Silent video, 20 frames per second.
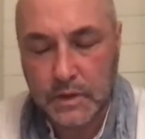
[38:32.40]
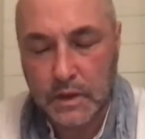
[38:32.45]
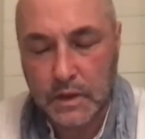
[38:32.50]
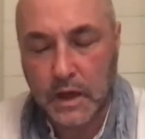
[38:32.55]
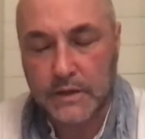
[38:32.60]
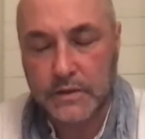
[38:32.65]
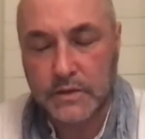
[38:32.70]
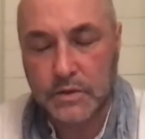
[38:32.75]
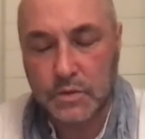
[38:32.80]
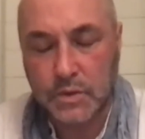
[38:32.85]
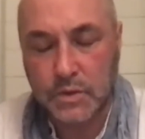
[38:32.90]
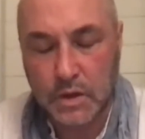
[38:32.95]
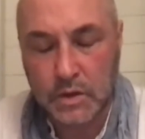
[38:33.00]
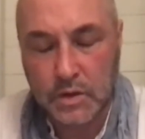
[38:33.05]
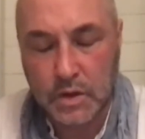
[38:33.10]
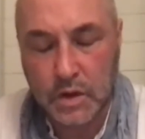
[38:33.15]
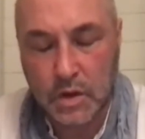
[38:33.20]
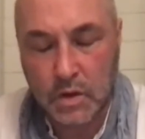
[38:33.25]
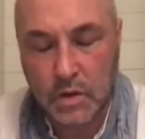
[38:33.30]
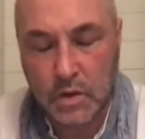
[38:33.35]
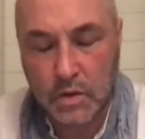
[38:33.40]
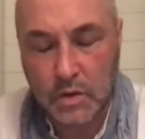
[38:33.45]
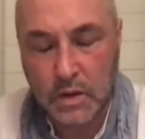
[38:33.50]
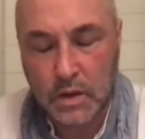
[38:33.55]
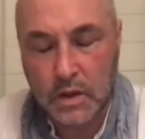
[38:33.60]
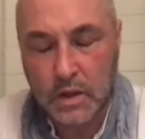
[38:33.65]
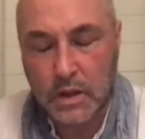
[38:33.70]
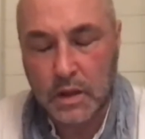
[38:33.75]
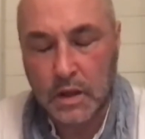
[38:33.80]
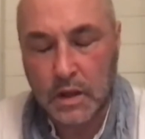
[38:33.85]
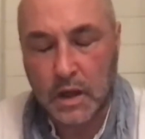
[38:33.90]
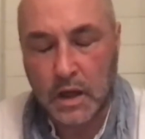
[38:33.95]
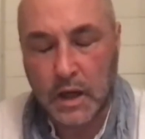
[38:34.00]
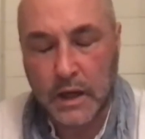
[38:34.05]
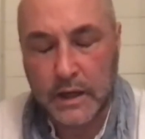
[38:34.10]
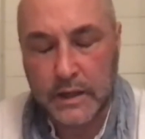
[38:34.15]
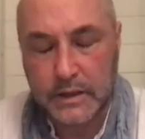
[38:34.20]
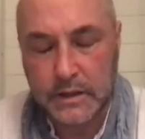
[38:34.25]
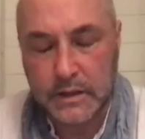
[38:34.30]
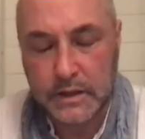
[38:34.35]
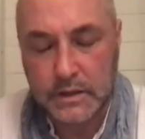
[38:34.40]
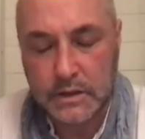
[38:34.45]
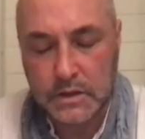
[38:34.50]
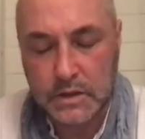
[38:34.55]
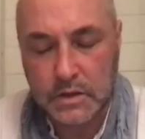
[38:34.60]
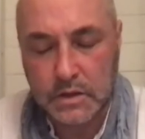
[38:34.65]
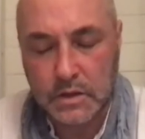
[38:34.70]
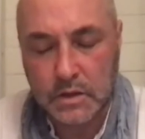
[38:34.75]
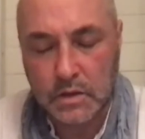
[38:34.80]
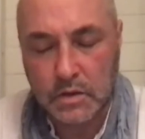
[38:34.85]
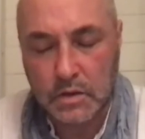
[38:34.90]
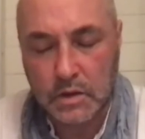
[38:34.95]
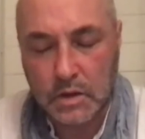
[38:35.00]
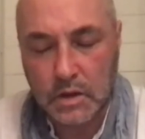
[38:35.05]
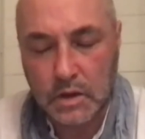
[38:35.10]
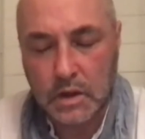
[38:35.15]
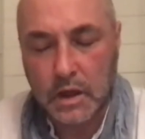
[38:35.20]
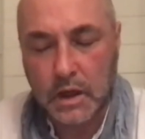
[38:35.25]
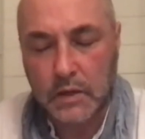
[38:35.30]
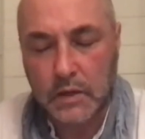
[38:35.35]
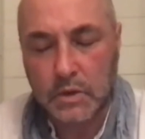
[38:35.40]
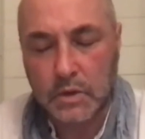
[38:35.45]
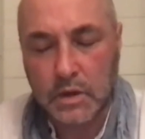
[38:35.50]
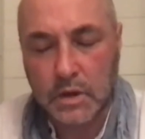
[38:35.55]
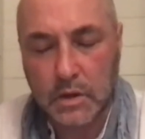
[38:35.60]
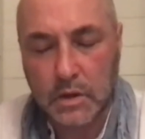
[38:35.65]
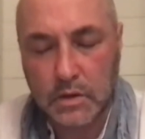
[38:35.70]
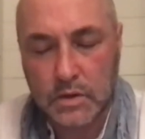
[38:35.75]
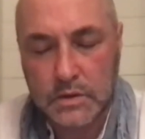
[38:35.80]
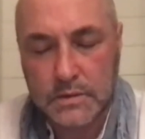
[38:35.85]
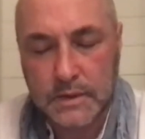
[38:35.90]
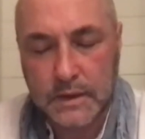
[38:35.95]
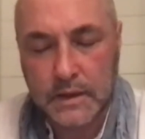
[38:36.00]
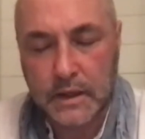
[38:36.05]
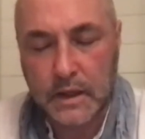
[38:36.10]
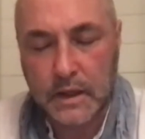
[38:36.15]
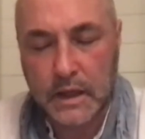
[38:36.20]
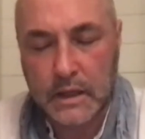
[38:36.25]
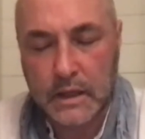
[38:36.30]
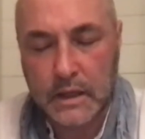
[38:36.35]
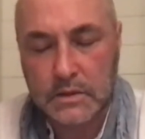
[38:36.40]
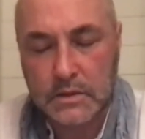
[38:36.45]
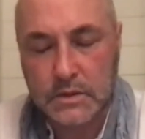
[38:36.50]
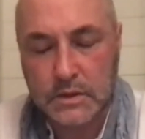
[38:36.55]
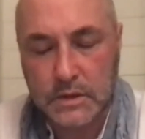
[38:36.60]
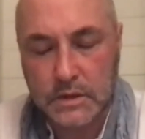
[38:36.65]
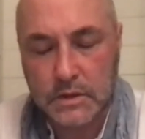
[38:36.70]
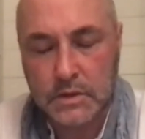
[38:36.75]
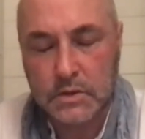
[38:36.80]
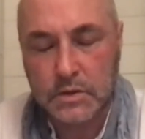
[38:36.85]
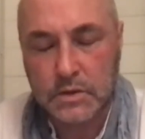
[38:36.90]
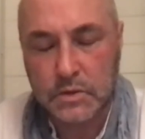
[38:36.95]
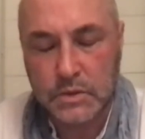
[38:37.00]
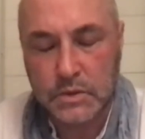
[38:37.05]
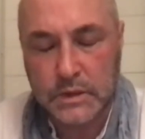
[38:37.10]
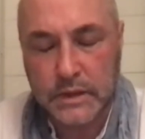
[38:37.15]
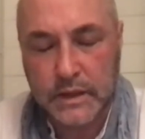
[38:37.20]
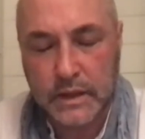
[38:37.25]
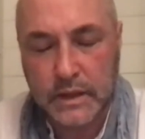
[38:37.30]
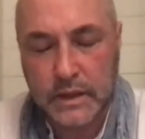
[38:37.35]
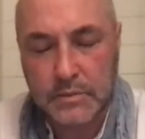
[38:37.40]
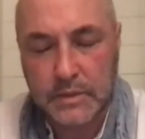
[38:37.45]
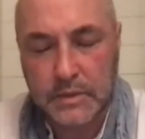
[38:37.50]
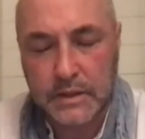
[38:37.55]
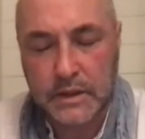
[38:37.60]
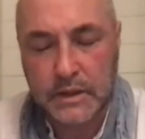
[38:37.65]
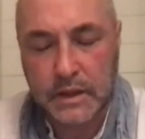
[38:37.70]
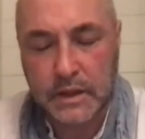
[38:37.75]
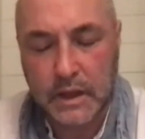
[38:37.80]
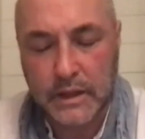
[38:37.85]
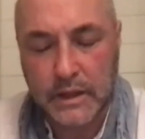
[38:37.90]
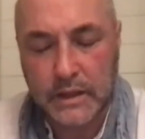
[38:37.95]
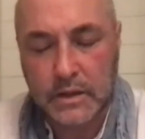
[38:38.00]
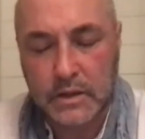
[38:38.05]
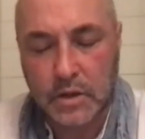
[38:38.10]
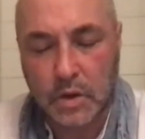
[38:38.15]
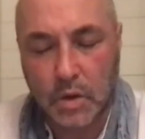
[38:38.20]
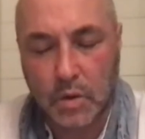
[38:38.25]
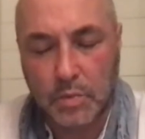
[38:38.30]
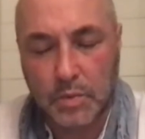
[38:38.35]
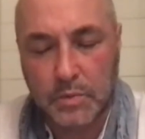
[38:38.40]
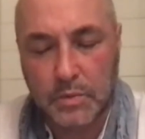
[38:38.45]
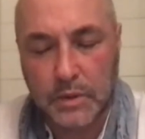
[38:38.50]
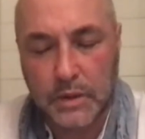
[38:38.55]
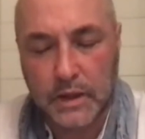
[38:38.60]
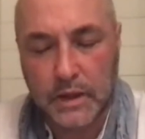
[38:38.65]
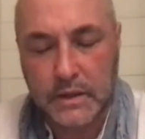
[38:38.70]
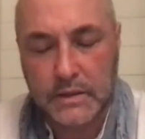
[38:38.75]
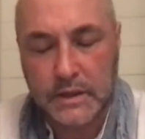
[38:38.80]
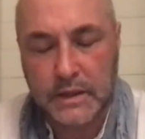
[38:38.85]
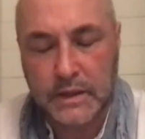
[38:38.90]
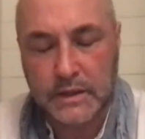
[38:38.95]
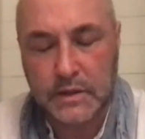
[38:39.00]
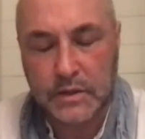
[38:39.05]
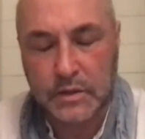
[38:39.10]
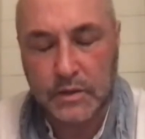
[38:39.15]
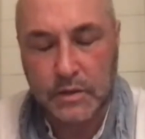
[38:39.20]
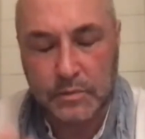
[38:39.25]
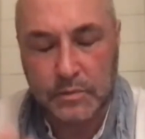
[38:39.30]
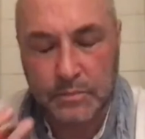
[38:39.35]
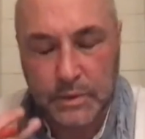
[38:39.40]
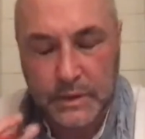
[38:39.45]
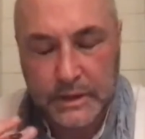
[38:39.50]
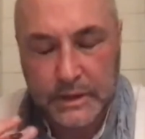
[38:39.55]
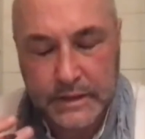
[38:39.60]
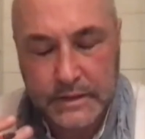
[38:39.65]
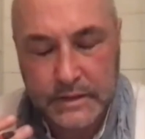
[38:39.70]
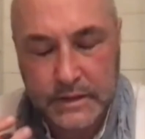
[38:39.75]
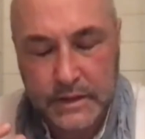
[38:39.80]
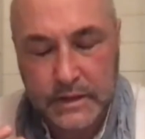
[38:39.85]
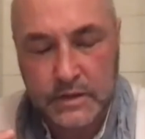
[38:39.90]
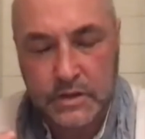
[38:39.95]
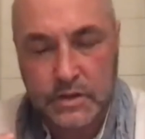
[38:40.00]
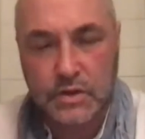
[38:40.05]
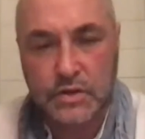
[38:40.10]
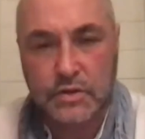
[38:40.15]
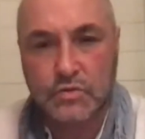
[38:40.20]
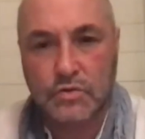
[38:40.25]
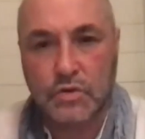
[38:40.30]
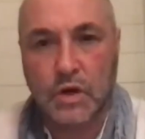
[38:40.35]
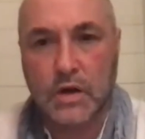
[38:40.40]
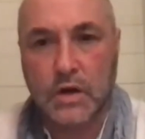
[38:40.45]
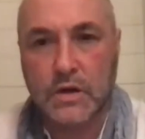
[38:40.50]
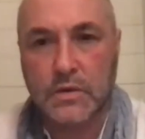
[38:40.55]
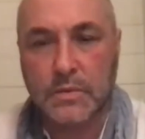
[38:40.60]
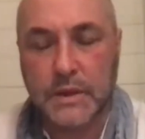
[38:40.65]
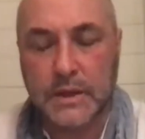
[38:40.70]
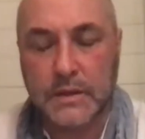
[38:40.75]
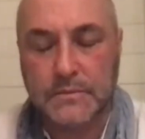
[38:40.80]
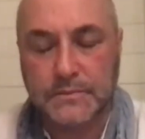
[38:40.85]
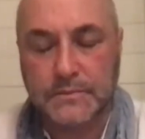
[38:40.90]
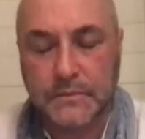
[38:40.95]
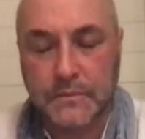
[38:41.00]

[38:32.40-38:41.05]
I do not know. I need to know. I will close my eyes until you tell me that I can open my eyes, and please instruct me.